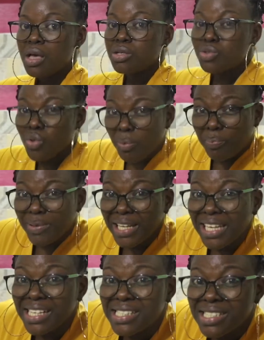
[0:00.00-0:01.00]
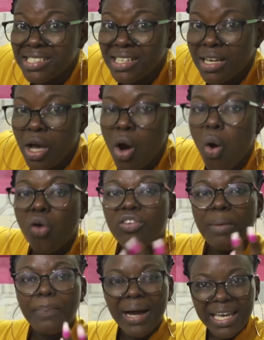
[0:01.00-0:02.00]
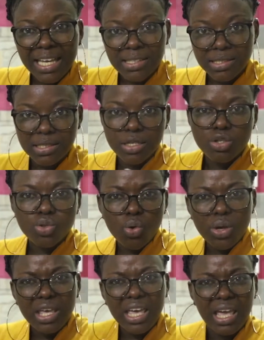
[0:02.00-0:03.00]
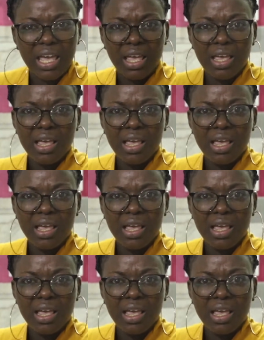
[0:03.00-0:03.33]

So please, over packaging, it's okay.